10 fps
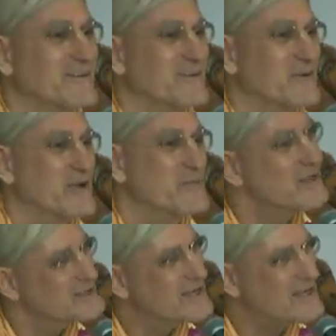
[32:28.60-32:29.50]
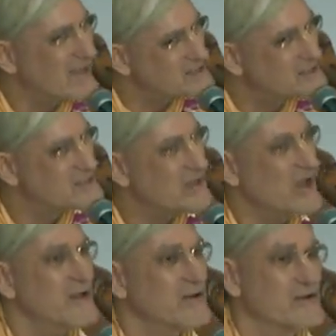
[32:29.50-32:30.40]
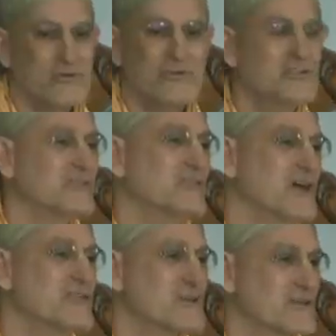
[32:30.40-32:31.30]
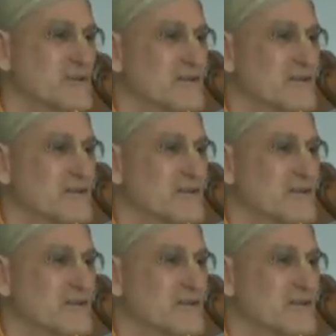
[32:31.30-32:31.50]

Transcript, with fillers: Right? Because he has desire. Yudhishthir doesn't.